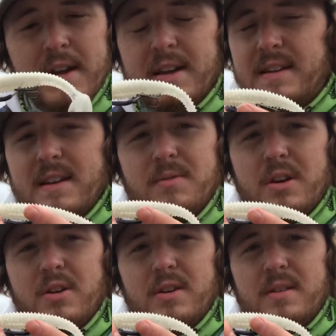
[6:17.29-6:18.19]
Didn't even get
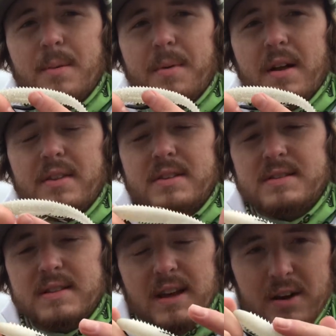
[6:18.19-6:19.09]
hooked up on this.
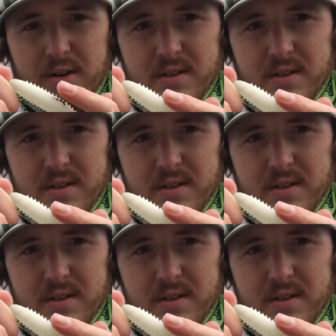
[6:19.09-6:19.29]
He got hooked